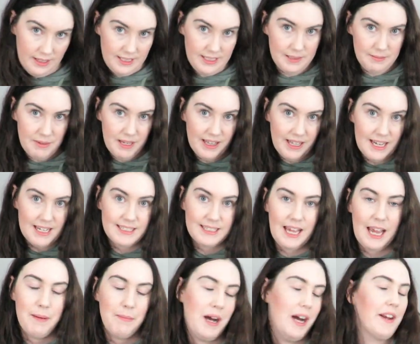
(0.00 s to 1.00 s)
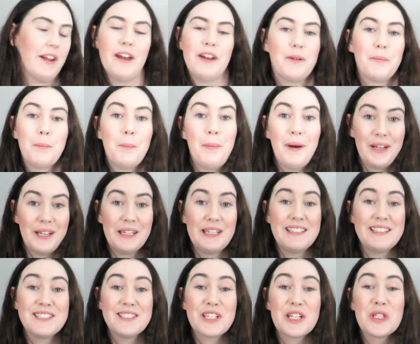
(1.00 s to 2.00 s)
this is my last Kmart item, but it
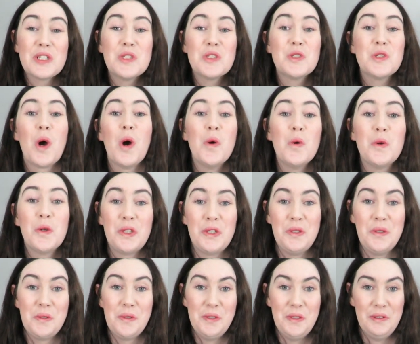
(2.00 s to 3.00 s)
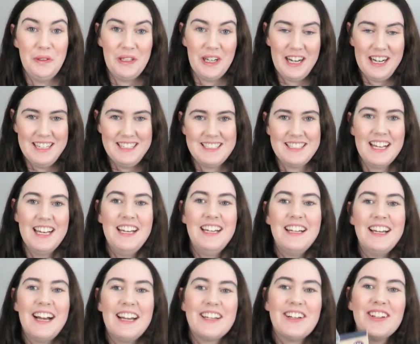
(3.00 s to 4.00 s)
is so cute, you guys.
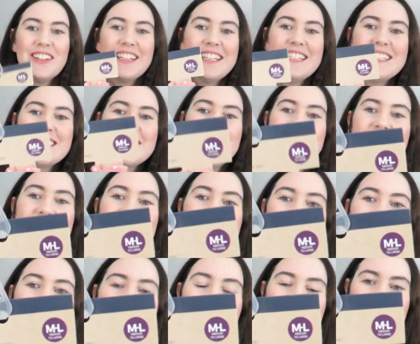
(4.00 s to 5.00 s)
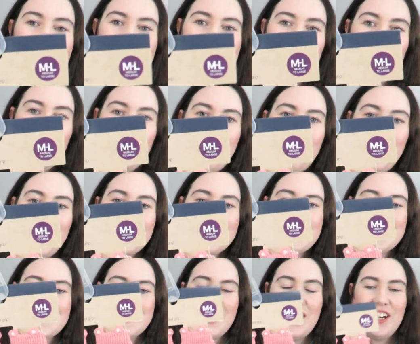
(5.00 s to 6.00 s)
I got these teeny tiny little
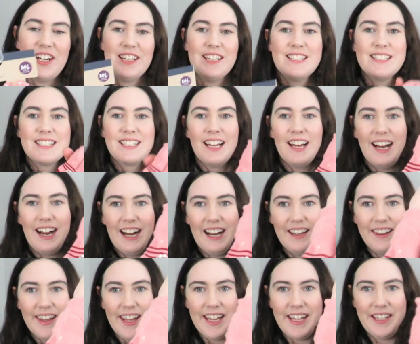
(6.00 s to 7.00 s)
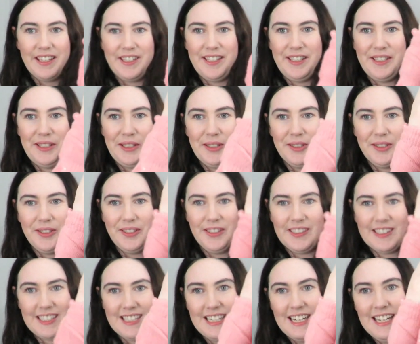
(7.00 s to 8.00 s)
pet socks. Aren't they
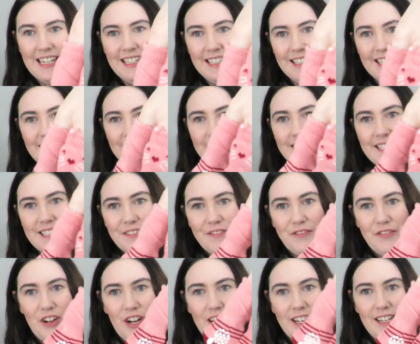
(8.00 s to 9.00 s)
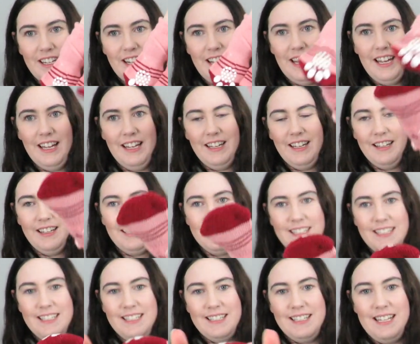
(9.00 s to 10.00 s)
cute? This is the front and
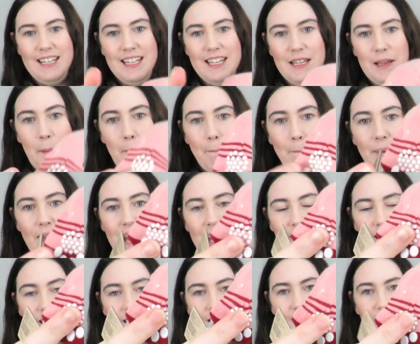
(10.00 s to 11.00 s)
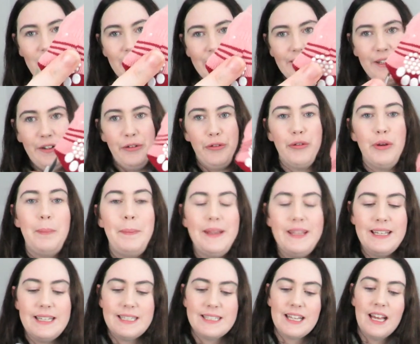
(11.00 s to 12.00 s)
this is the back. It's got little
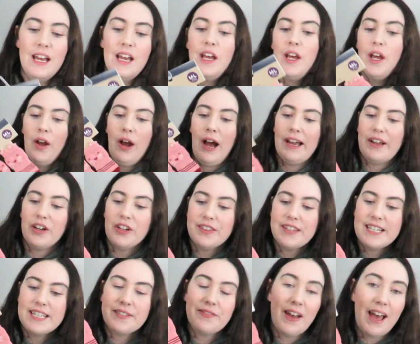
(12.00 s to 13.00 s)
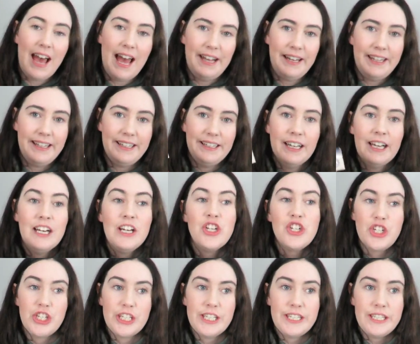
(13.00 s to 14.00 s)
grippies. I got these for Annie.
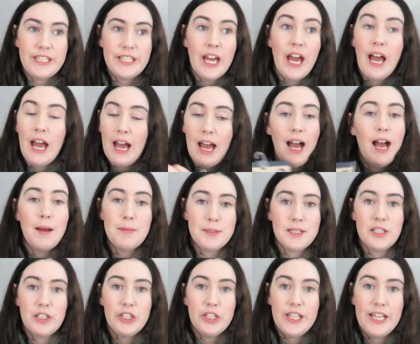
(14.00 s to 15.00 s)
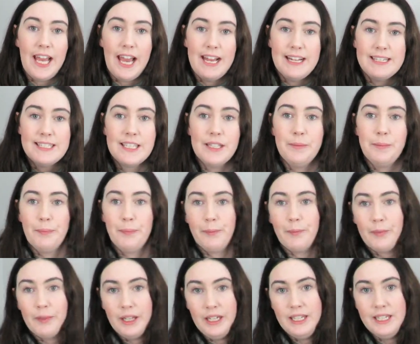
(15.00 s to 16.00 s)
She absolutely hates them.
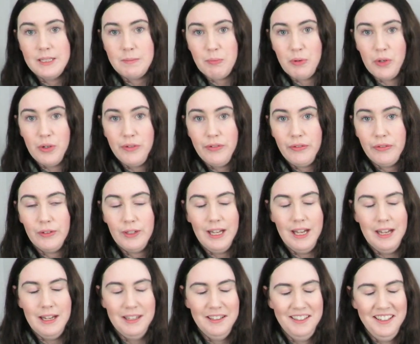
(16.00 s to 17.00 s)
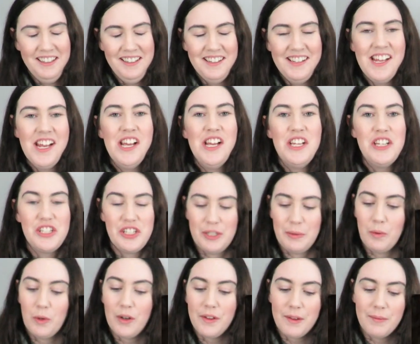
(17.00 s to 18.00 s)
Here's proof. She
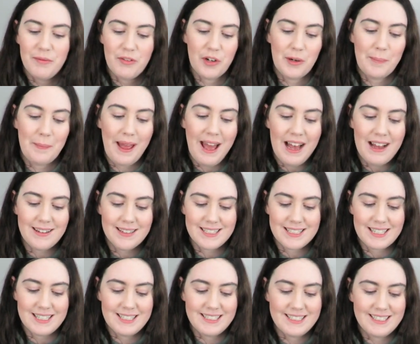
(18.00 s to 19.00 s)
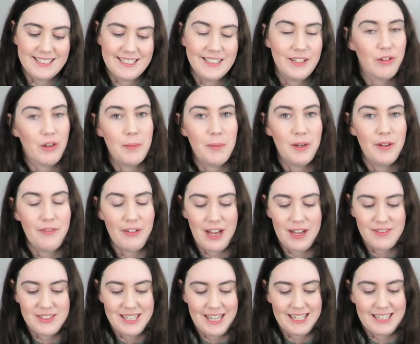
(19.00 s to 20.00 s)
wore them for about
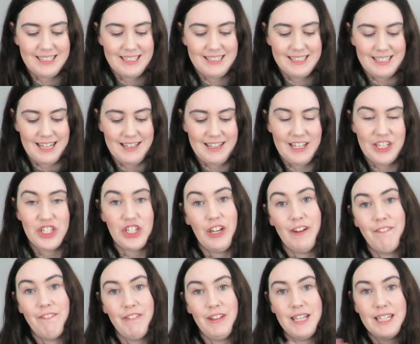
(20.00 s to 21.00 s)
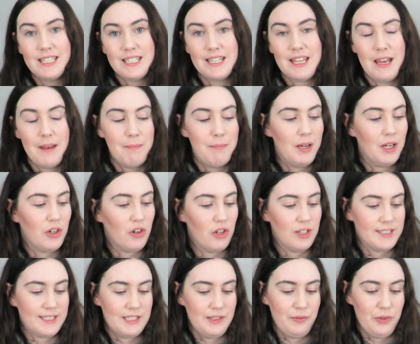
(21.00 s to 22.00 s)
0.5 seconds and then she flicked them
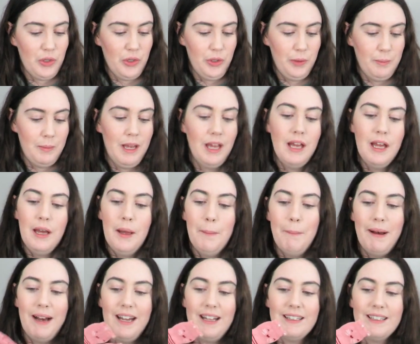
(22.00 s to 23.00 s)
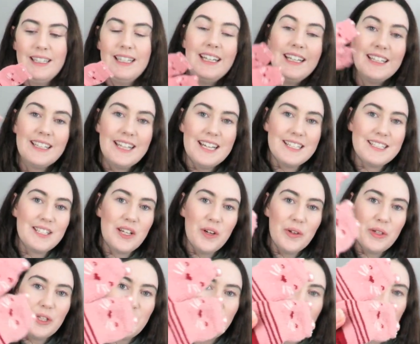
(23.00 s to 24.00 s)
across the room. But they're
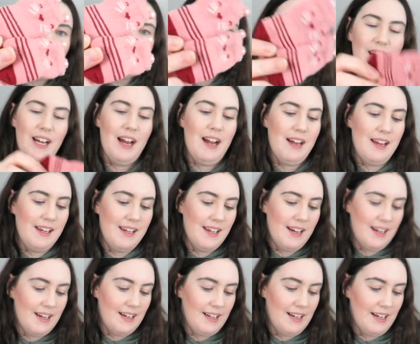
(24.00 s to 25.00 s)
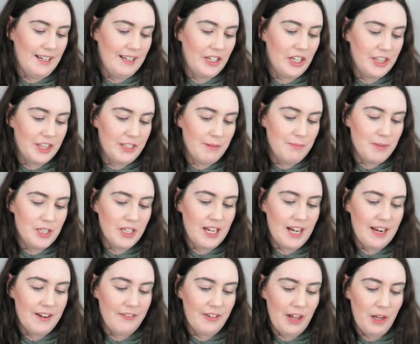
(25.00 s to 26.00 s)
so cute. I got them to
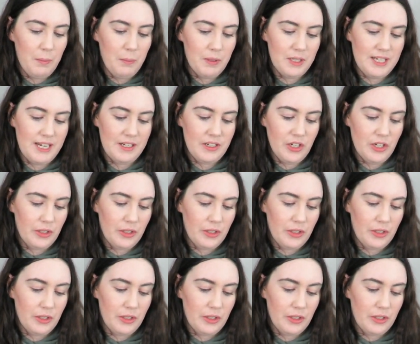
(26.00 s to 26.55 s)
kind of help protect